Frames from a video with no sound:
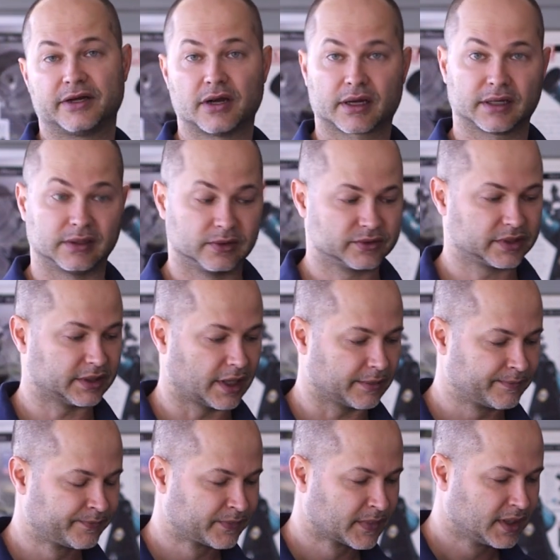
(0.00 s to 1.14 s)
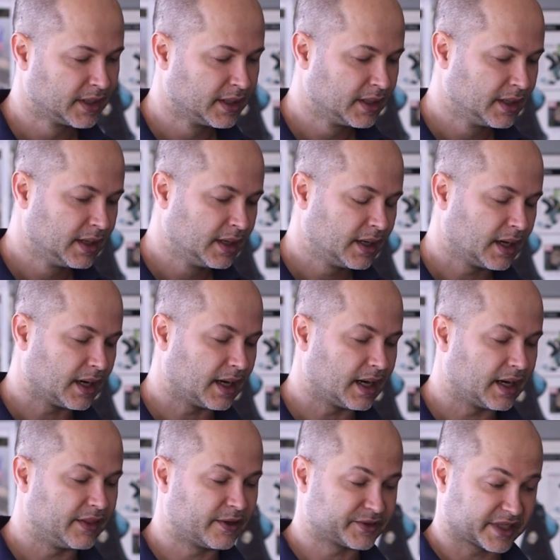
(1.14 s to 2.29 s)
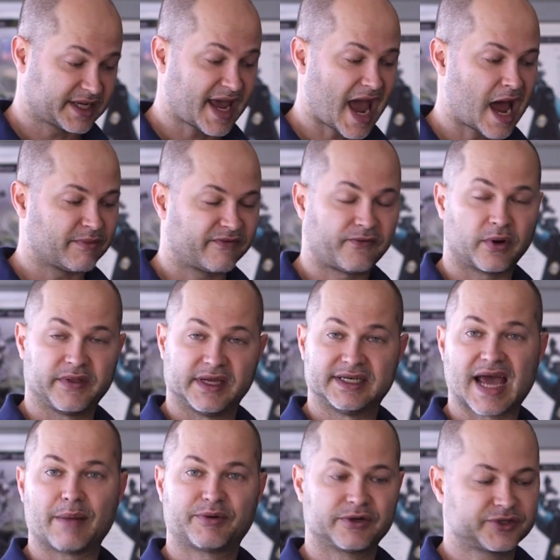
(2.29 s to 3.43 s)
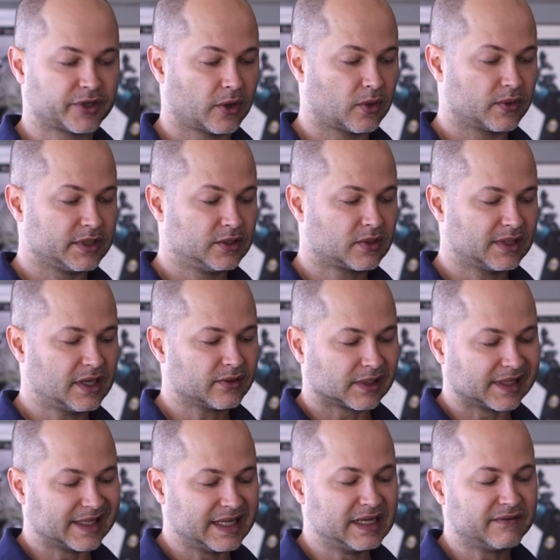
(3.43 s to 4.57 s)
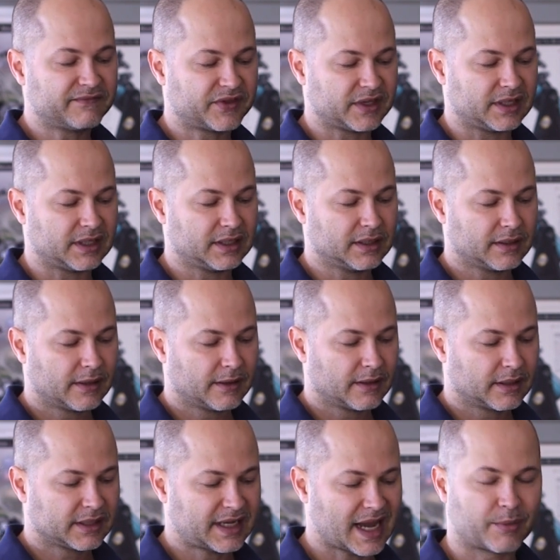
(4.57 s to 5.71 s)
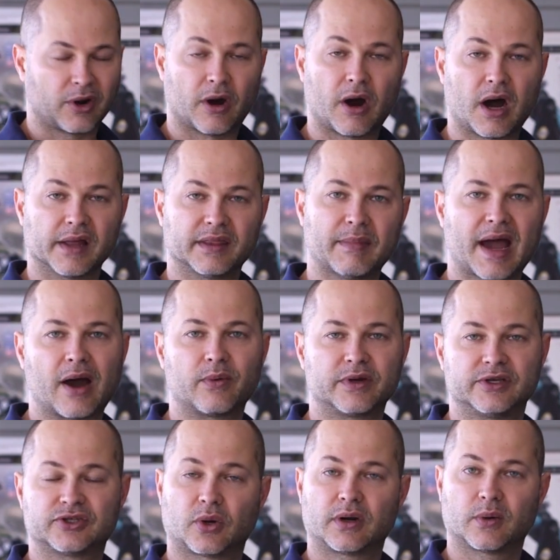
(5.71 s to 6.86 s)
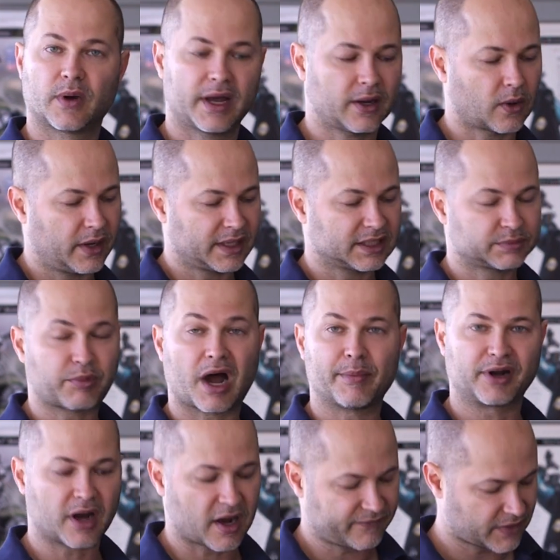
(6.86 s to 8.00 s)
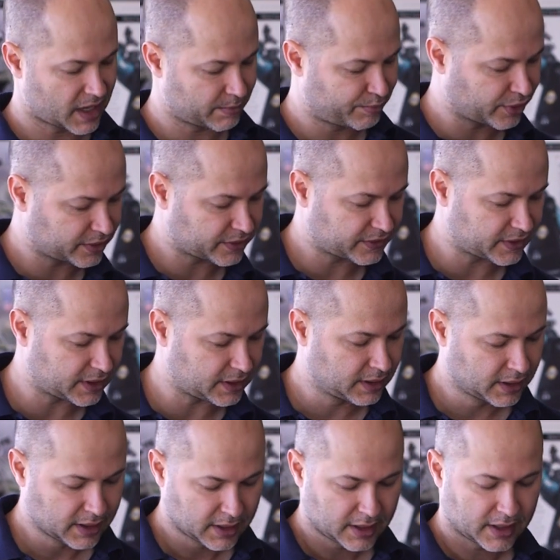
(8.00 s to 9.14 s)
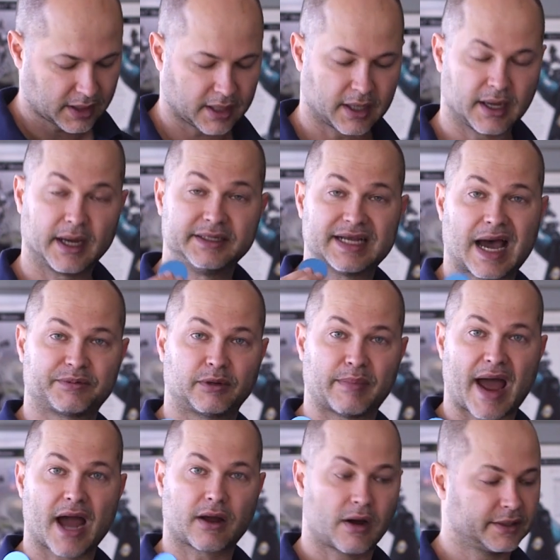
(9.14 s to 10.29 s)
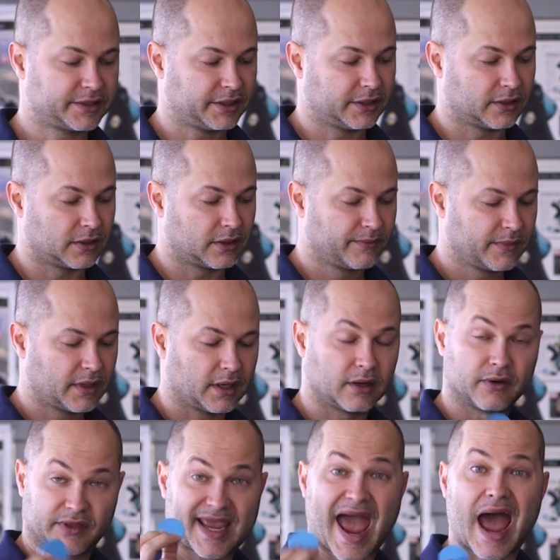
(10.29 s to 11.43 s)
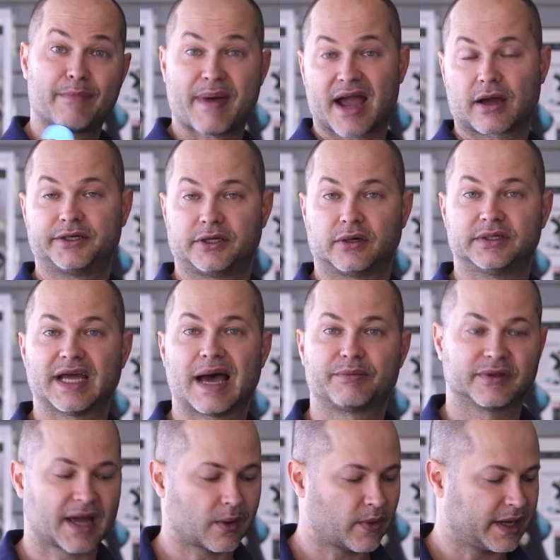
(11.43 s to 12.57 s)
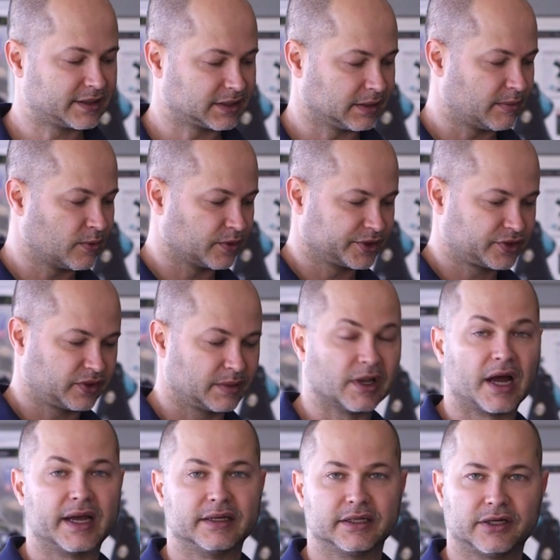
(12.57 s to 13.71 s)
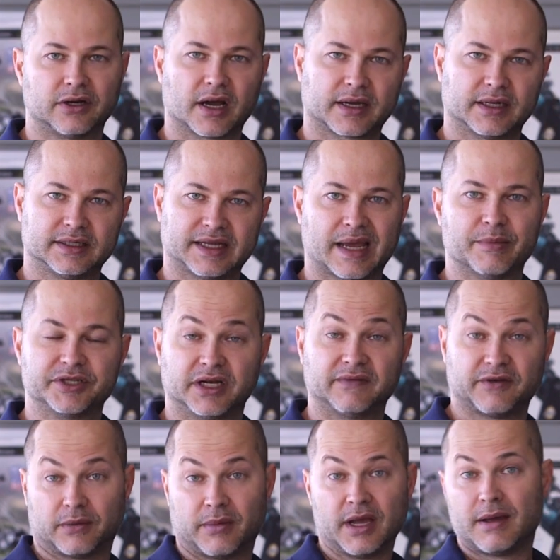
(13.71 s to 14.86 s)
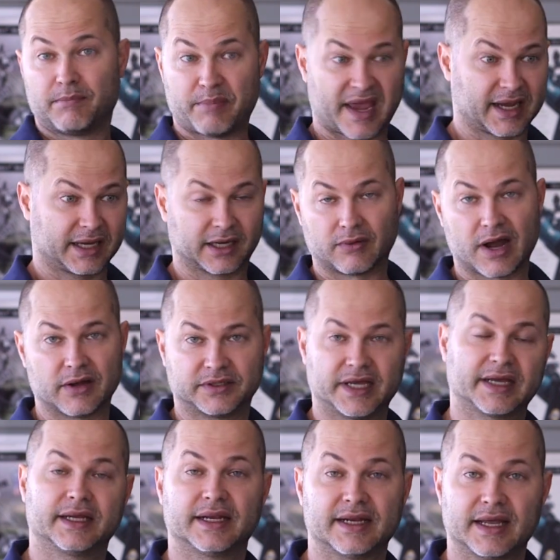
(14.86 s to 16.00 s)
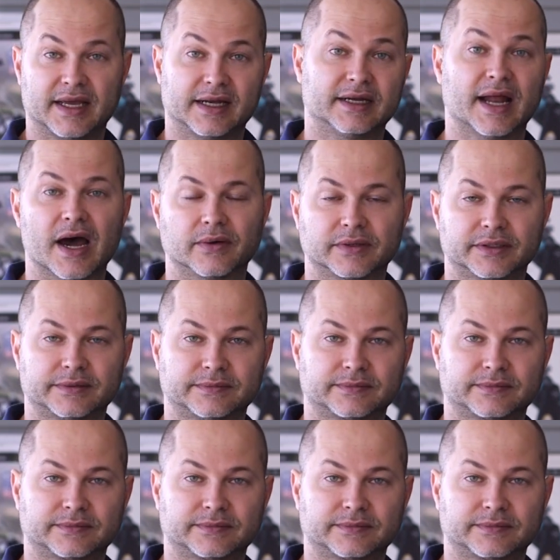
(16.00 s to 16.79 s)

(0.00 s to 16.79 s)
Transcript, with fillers: You're not going to lose it there. Uh, there's a cap for the adapter, so you can either leave the camera on the mount when you store it away, or you can just pop it off and put the uh, adapter back onto your, or the cap back onto your adapter. That way it's a little bit more streamlined and you're not gonna damage it if you're banging it around, taking it in and out.